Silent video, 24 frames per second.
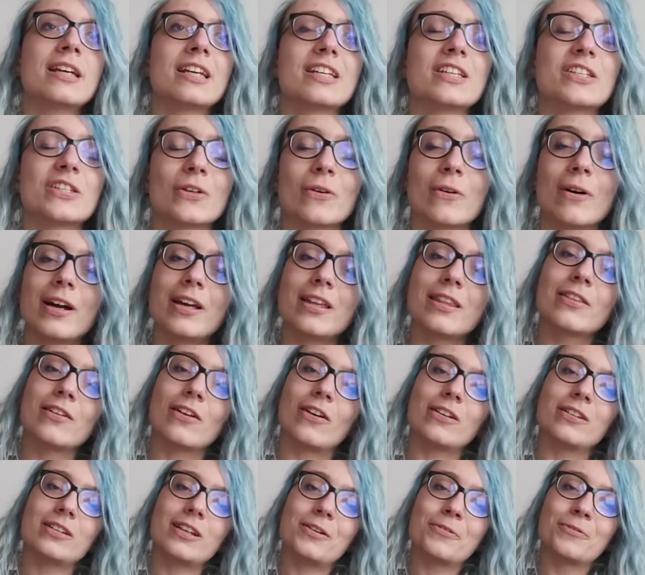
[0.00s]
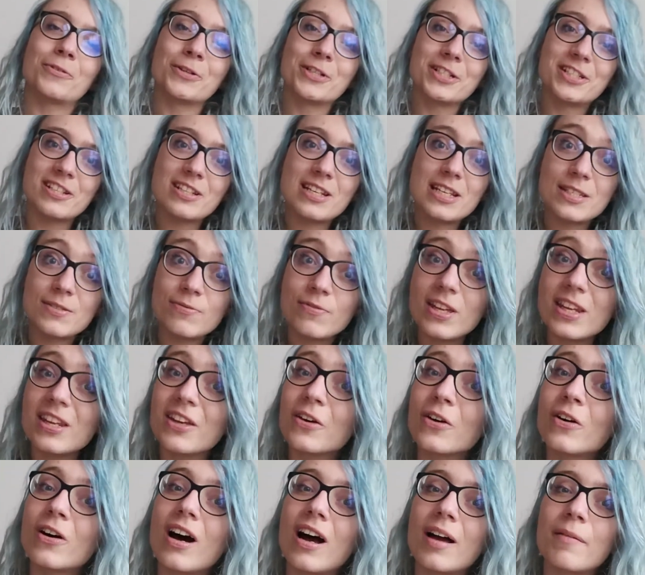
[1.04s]
So I thought that for today's
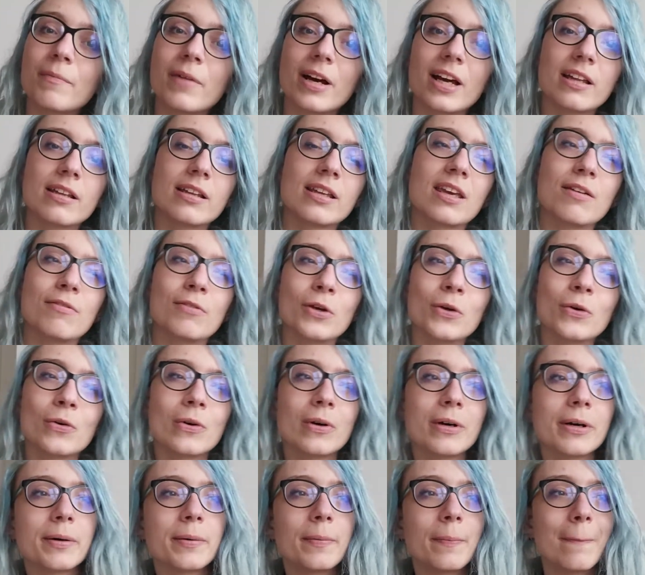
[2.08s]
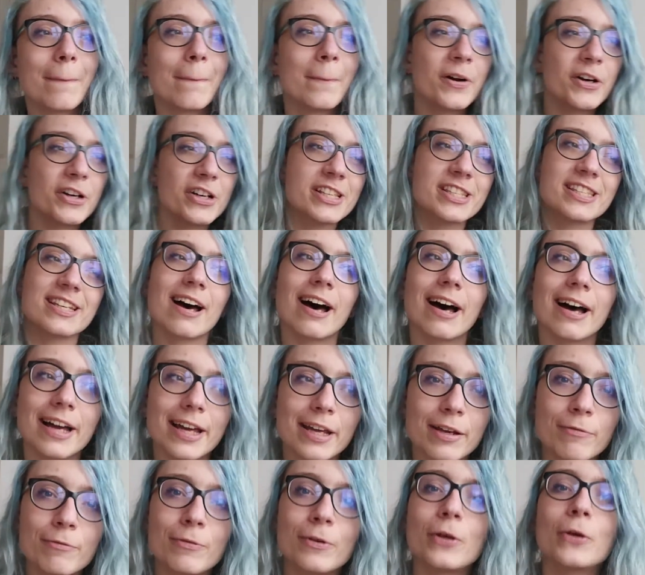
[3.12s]
video, I might give you a bird's
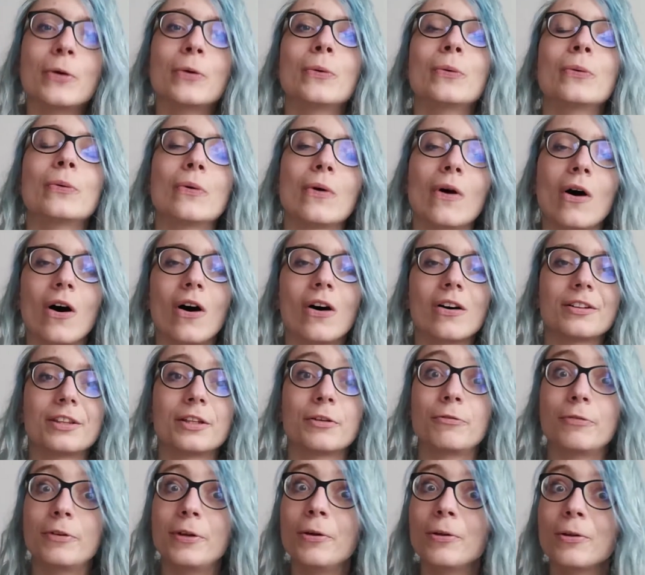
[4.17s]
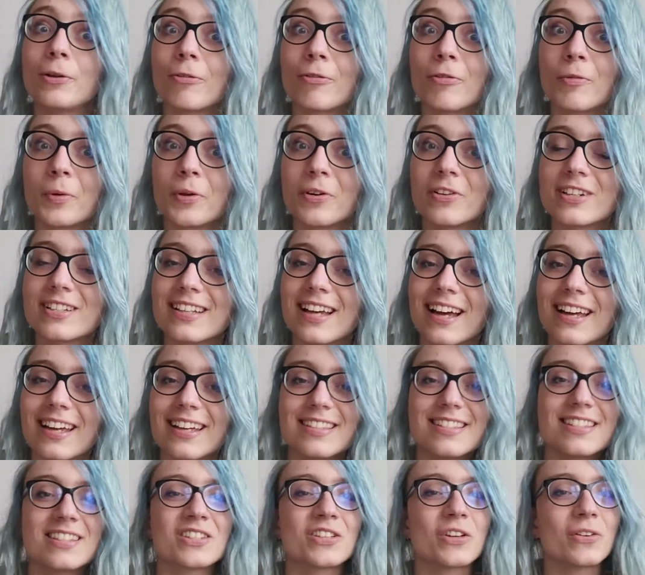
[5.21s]
eye view on the field of computer
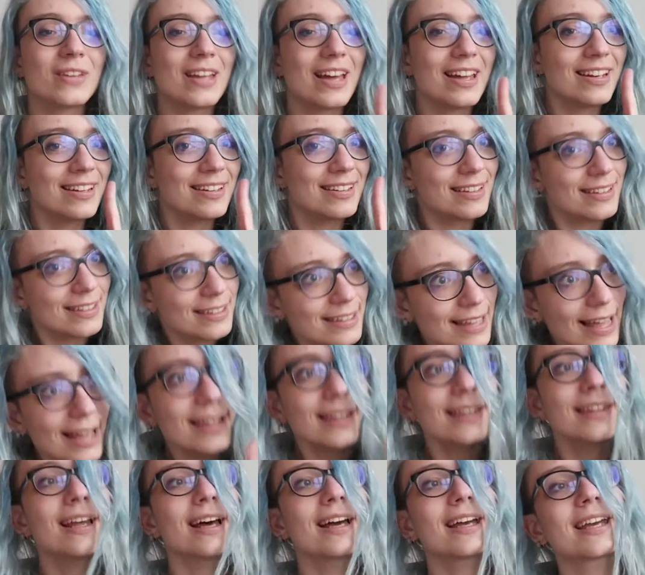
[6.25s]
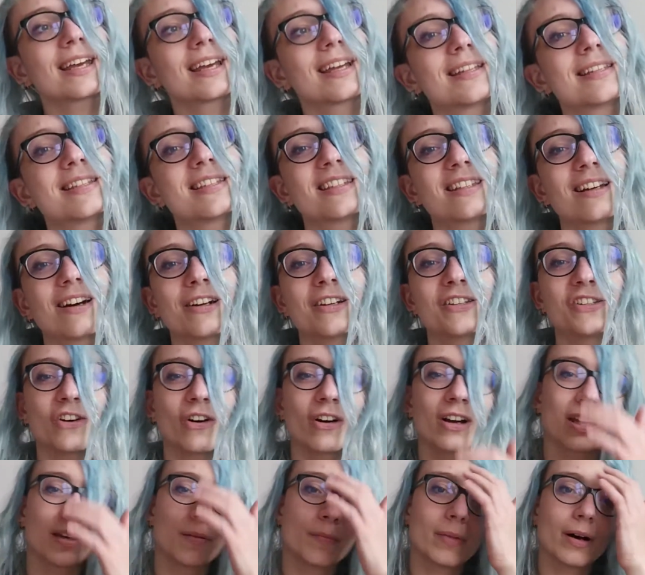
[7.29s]
science so that then I can start
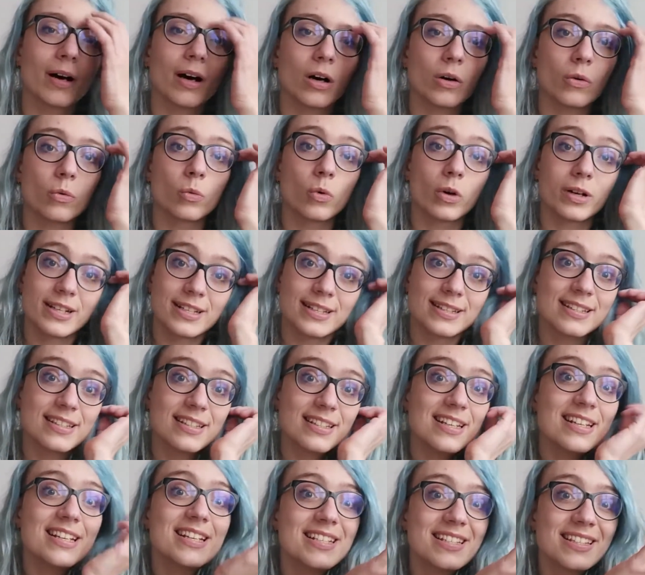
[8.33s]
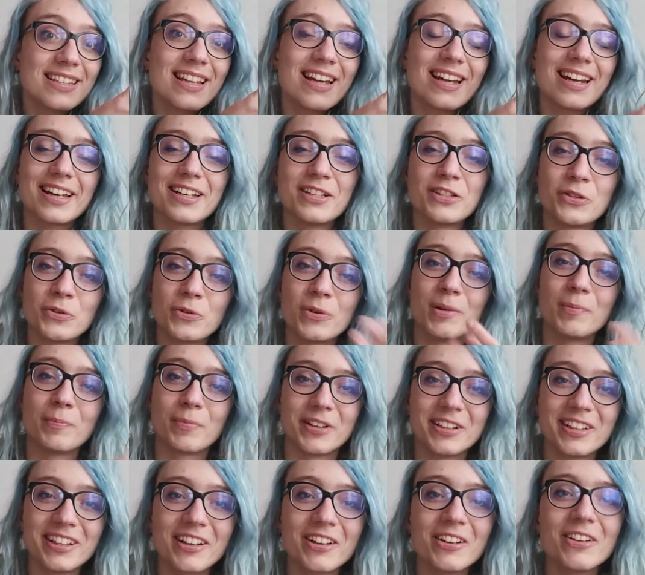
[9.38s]
talking about what it is that I do in
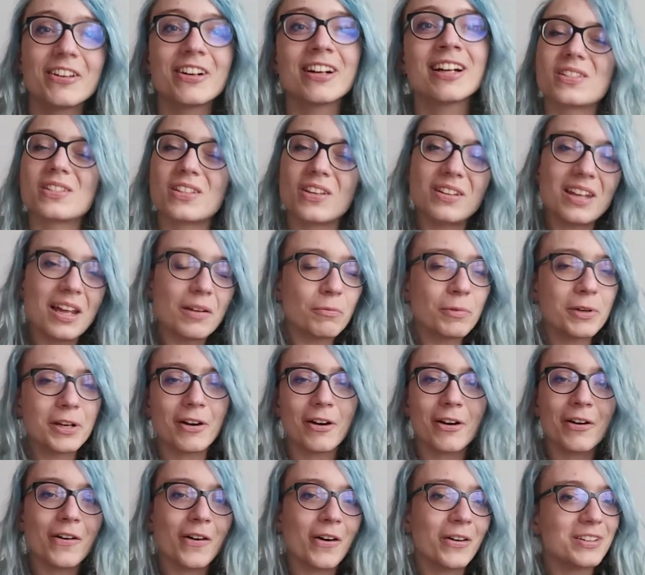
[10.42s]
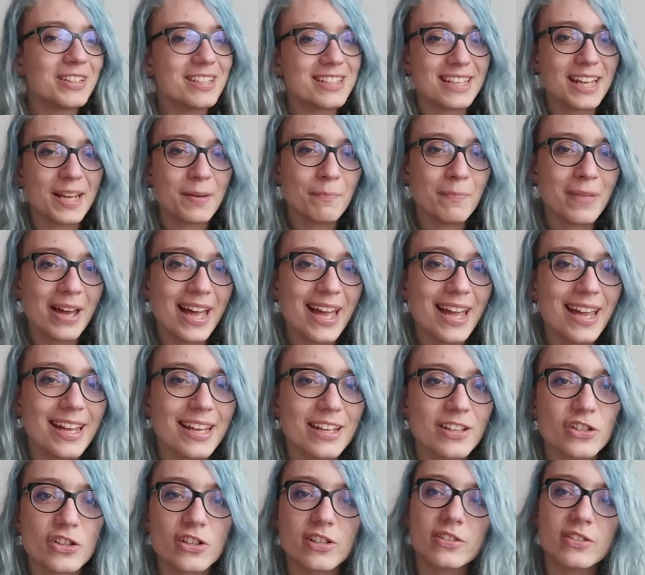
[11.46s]
particular so that we are on the same page.